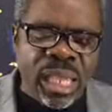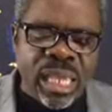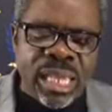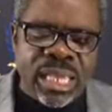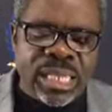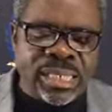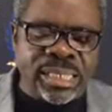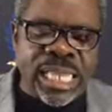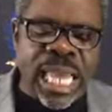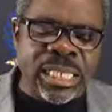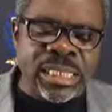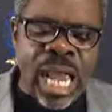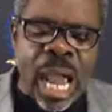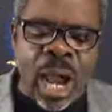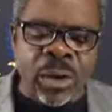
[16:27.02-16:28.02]
he sent
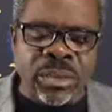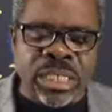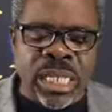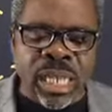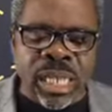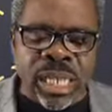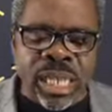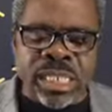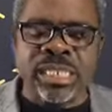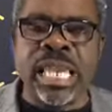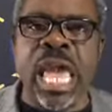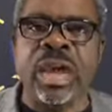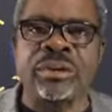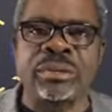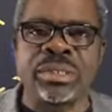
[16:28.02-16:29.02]
out his
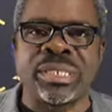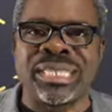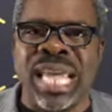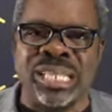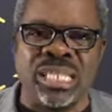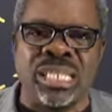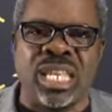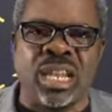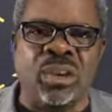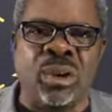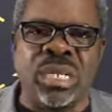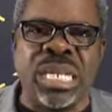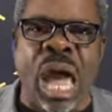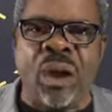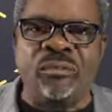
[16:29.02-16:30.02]
arrows. That is the Lord
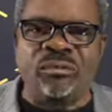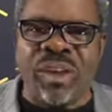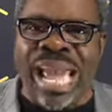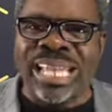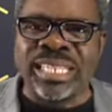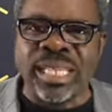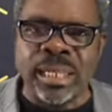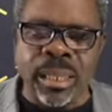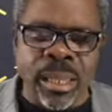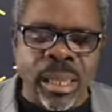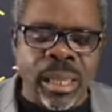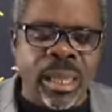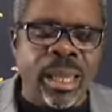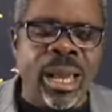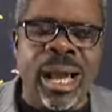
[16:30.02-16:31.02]
now fighting.
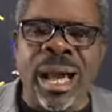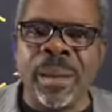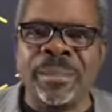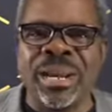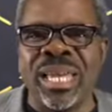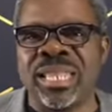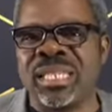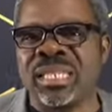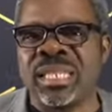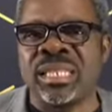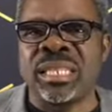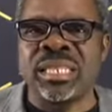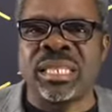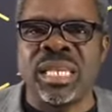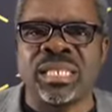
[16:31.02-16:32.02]
Brothers and
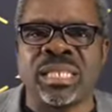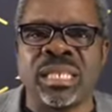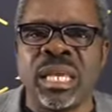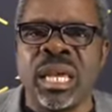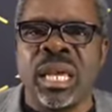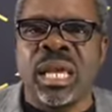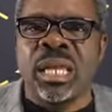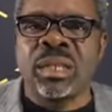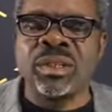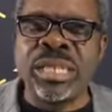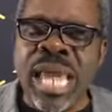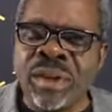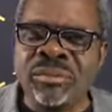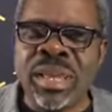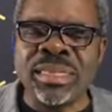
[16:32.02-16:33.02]
sisters,
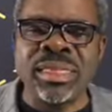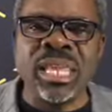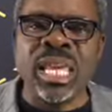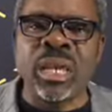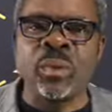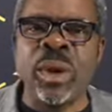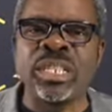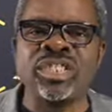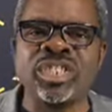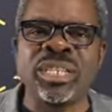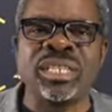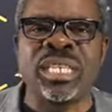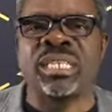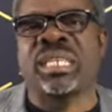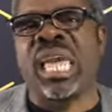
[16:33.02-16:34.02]
never think when
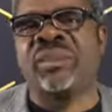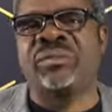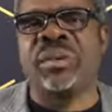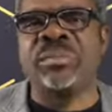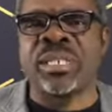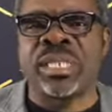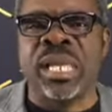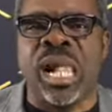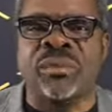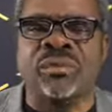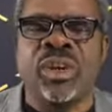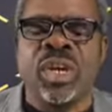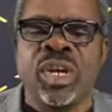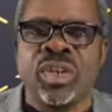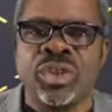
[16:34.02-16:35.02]
Jesus gave himself
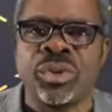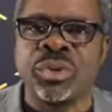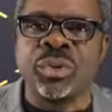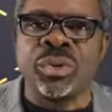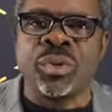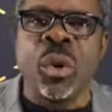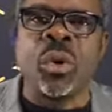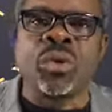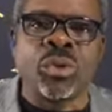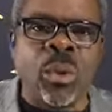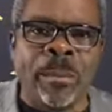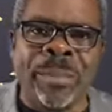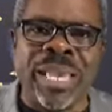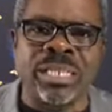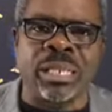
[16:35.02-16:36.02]
to those who
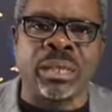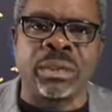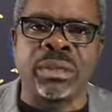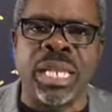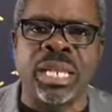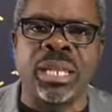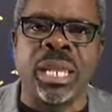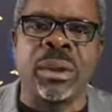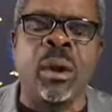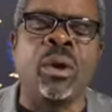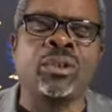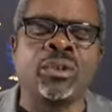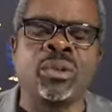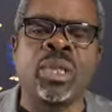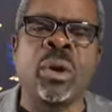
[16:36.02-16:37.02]
persecuted him or
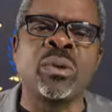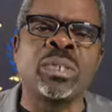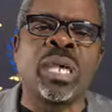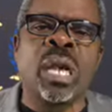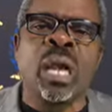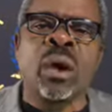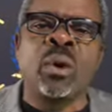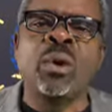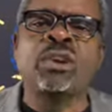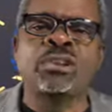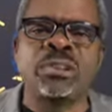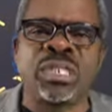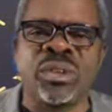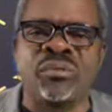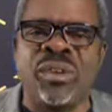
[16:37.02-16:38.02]
to those who
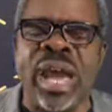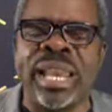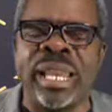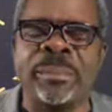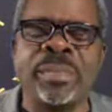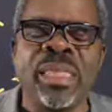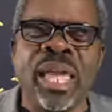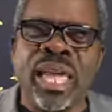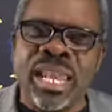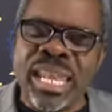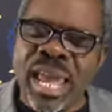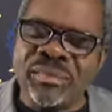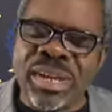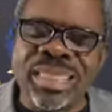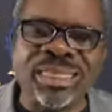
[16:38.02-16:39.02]
crucified him,
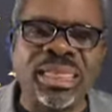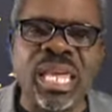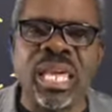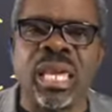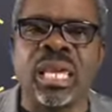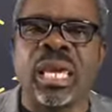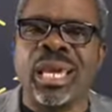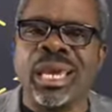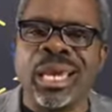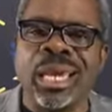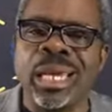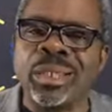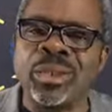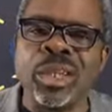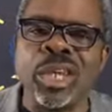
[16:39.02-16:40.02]
never think
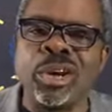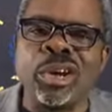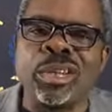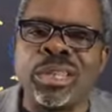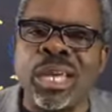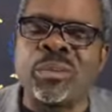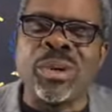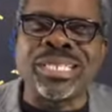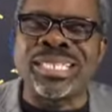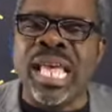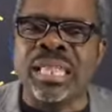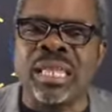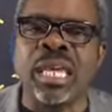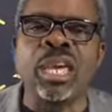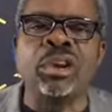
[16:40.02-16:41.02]
there was
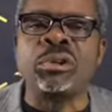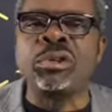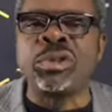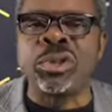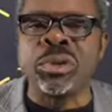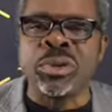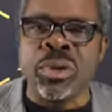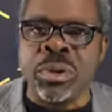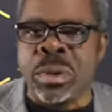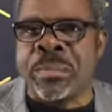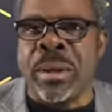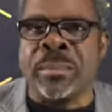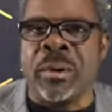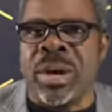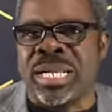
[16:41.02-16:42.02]
nothing he could do. You
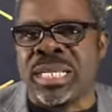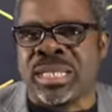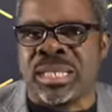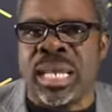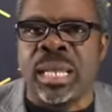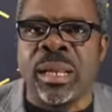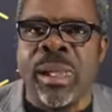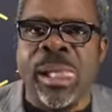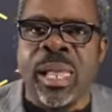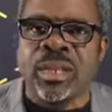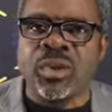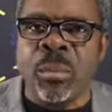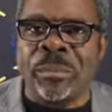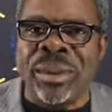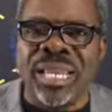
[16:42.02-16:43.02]
remember what he said
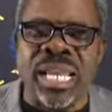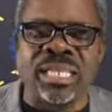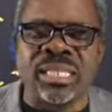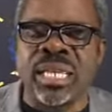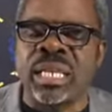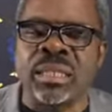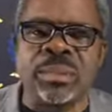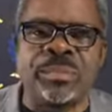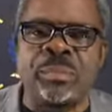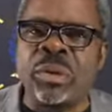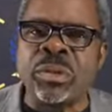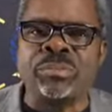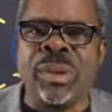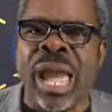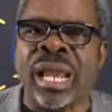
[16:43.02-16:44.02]
to Peter? He said,
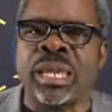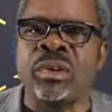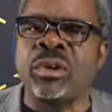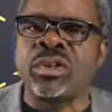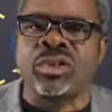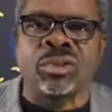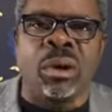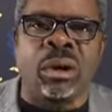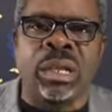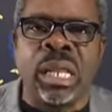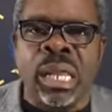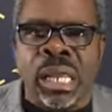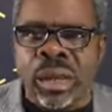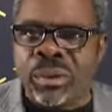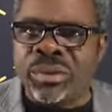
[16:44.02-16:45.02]
put back your sword.
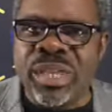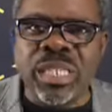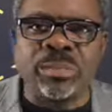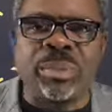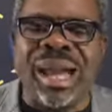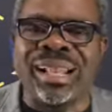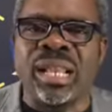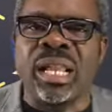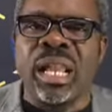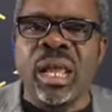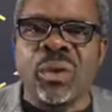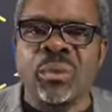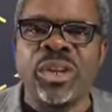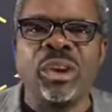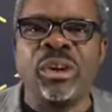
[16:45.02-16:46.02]
This battle,
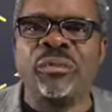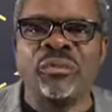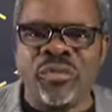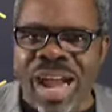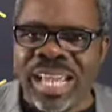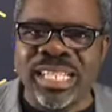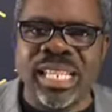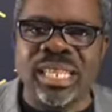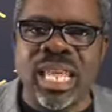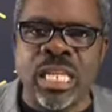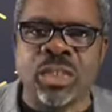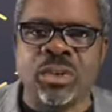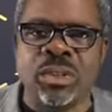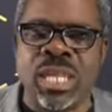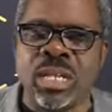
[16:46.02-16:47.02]
we don't fight it
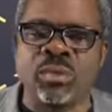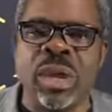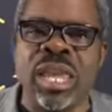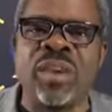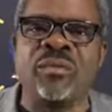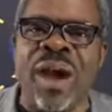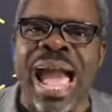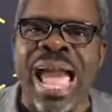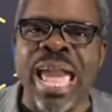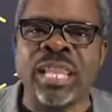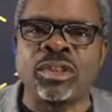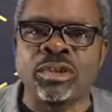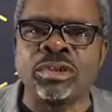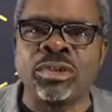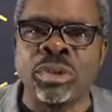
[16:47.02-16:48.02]
that way. If I had
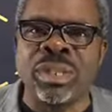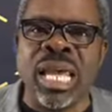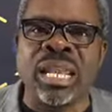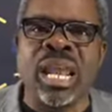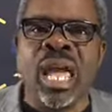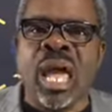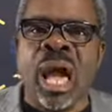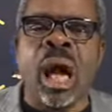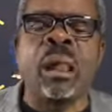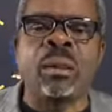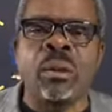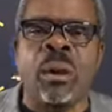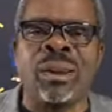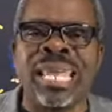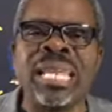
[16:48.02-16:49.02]
to do that, I'll
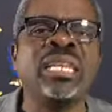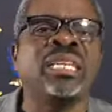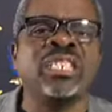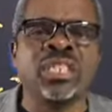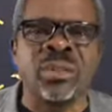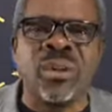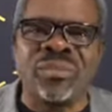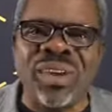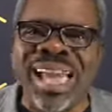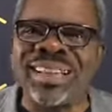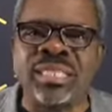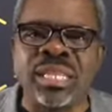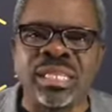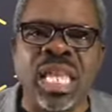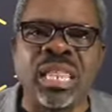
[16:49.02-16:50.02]
call a legion of
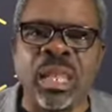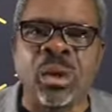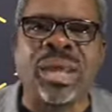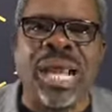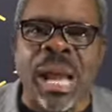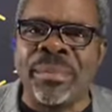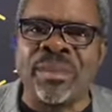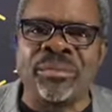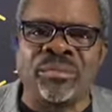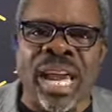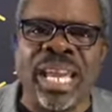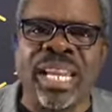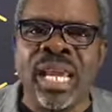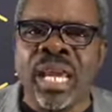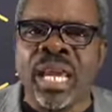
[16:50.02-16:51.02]
angels and they'll come and
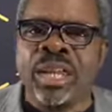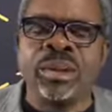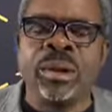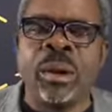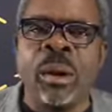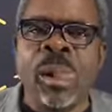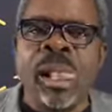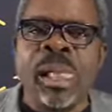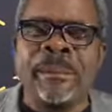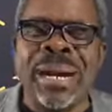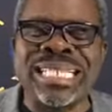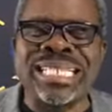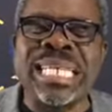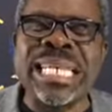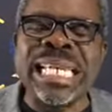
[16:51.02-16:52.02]
fight. You know,
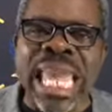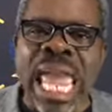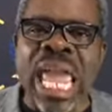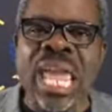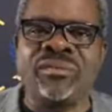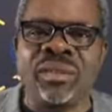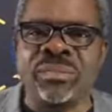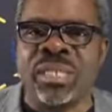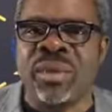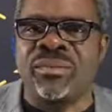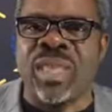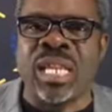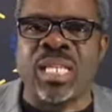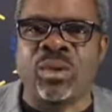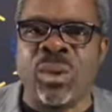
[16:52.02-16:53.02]
but he gave himself.
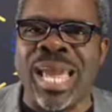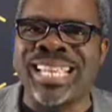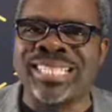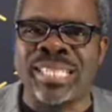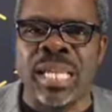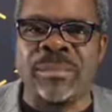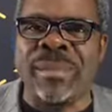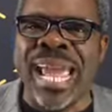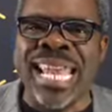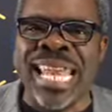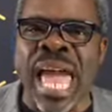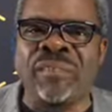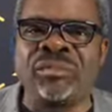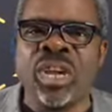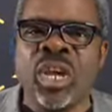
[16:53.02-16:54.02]
That is why he said, my
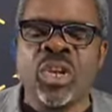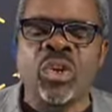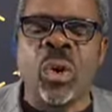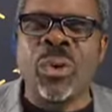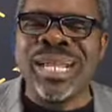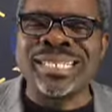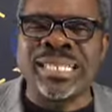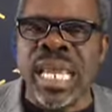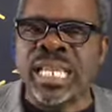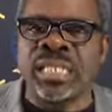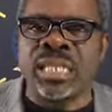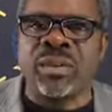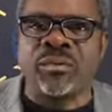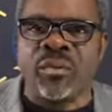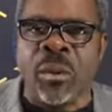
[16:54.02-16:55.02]
life, no one takes
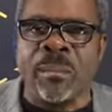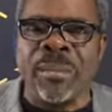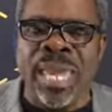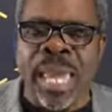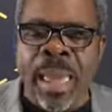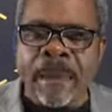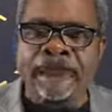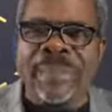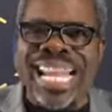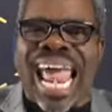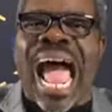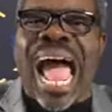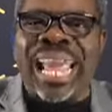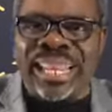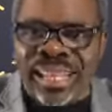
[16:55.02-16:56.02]
it from me, but
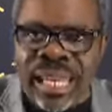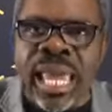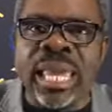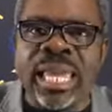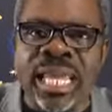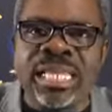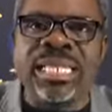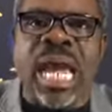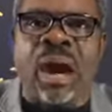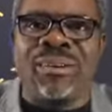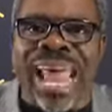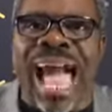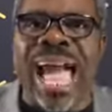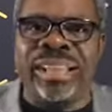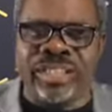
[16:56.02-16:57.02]
I lay it down.
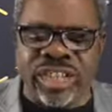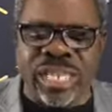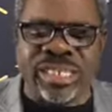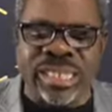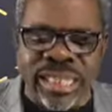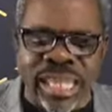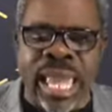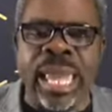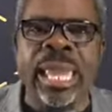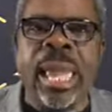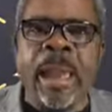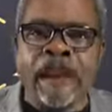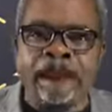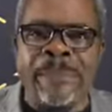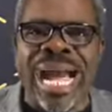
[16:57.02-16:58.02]
I just lay
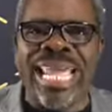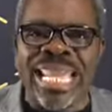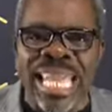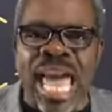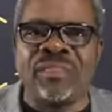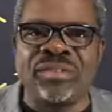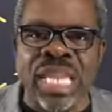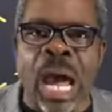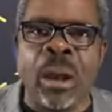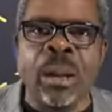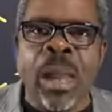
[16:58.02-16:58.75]
my life down.